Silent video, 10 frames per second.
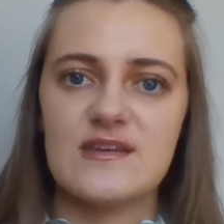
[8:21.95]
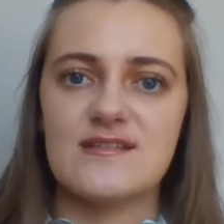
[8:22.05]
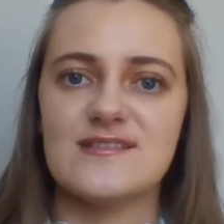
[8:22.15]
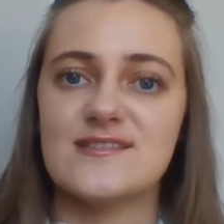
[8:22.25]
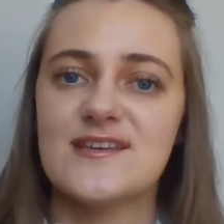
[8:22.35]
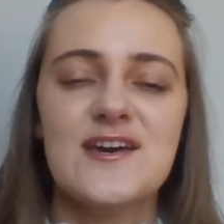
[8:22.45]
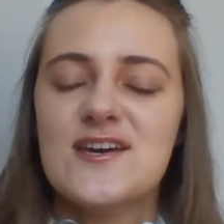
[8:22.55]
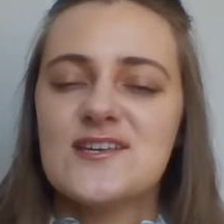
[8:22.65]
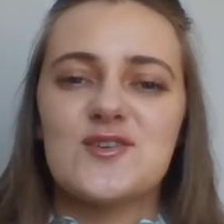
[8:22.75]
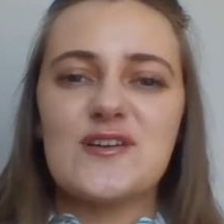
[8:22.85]
And
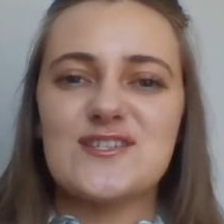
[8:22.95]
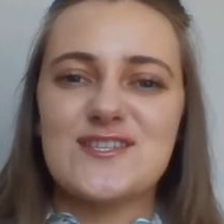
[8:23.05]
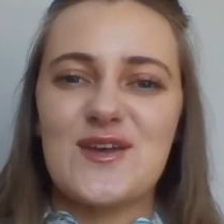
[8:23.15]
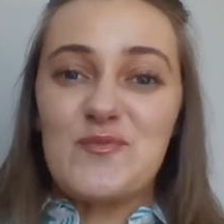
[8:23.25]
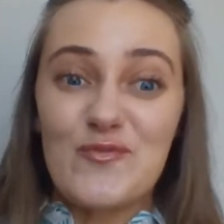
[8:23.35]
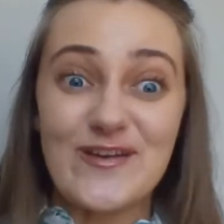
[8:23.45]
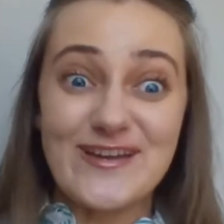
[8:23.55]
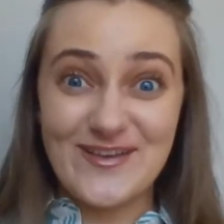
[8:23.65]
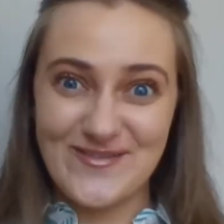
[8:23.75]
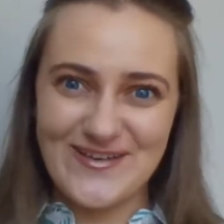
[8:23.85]
so I'm
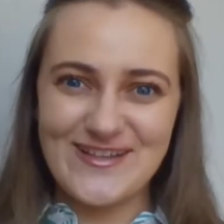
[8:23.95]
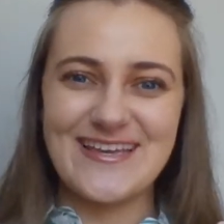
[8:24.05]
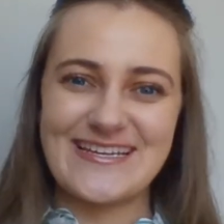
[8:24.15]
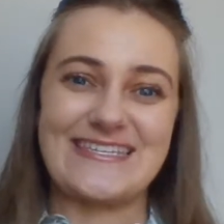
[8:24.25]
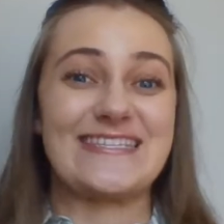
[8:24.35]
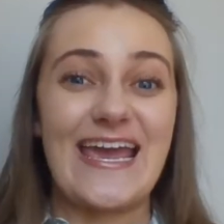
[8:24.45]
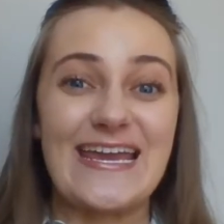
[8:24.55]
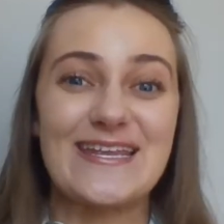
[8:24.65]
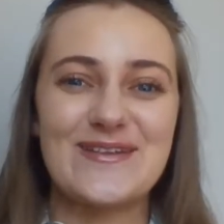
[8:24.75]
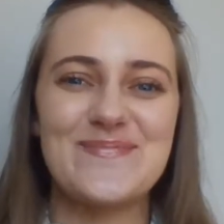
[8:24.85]
really, really
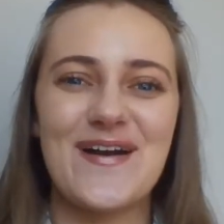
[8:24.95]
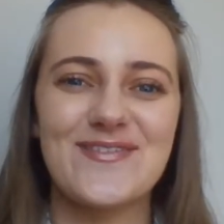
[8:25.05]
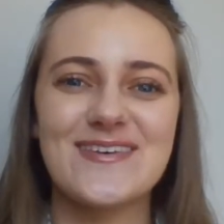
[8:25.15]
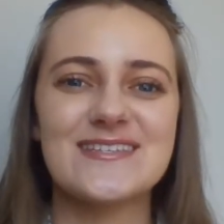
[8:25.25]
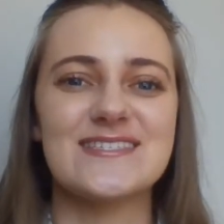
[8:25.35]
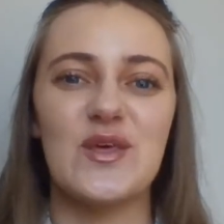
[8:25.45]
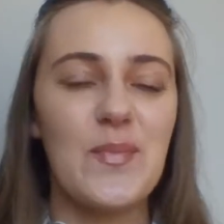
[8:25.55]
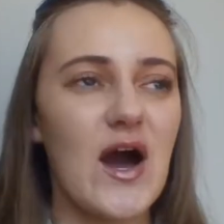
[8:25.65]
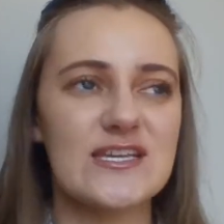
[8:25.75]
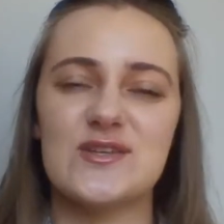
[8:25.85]
excited about this and the
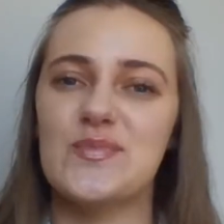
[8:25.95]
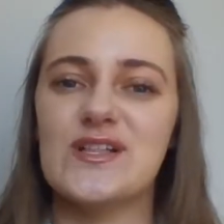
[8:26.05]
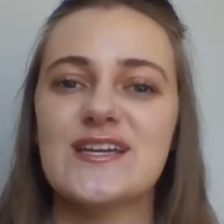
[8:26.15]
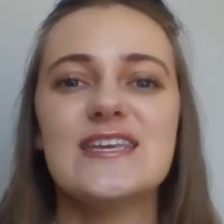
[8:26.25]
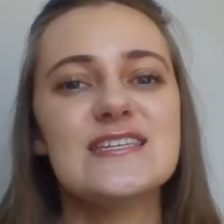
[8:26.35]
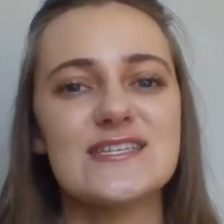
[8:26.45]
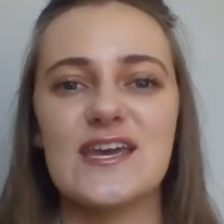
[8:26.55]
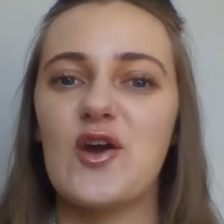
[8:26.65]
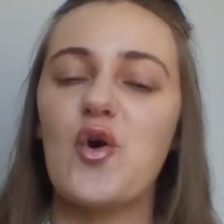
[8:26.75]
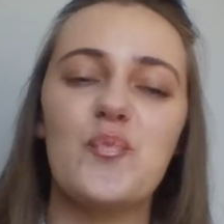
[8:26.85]
possibilities, and
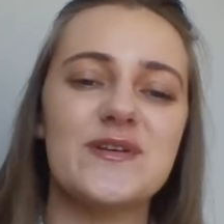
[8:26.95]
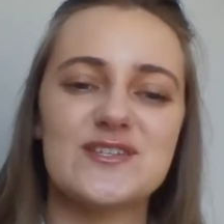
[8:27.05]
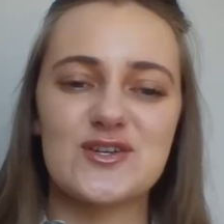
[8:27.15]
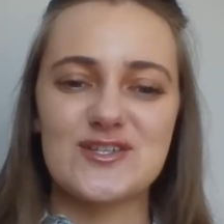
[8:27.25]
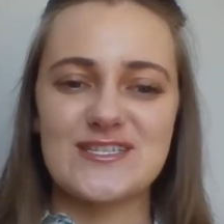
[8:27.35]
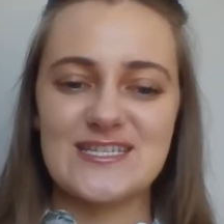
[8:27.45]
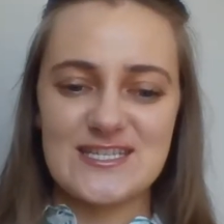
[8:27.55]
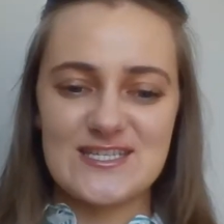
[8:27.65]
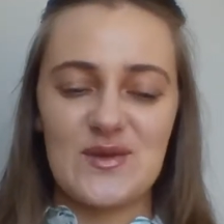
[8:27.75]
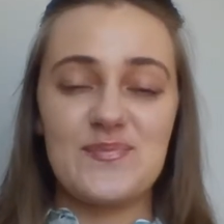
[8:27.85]
I hope it turns
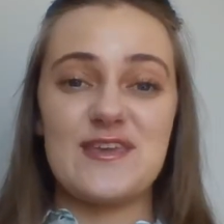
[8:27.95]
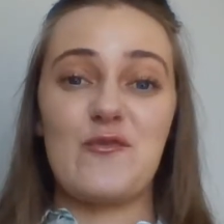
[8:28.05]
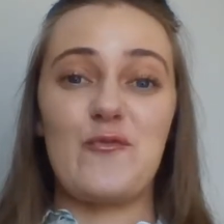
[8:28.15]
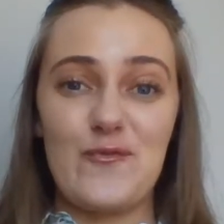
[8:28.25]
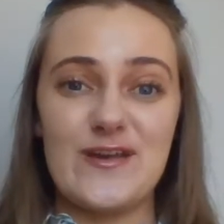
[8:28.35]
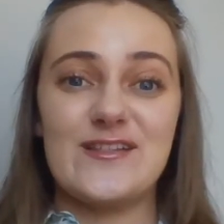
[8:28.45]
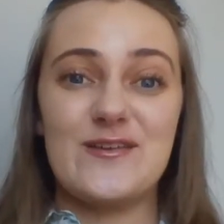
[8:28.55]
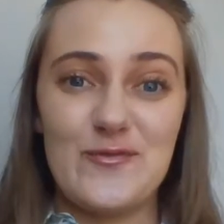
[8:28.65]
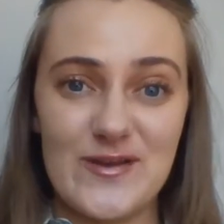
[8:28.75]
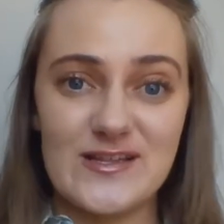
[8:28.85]
into something
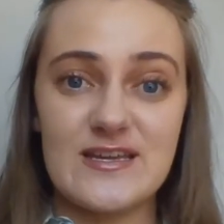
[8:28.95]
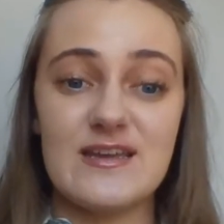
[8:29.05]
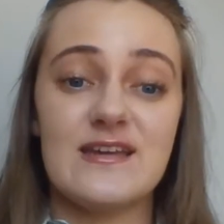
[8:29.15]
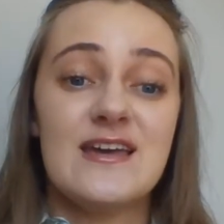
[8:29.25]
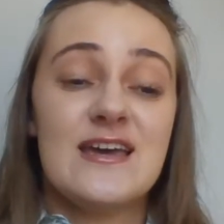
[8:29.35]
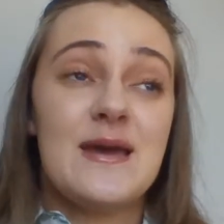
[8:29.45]
really, really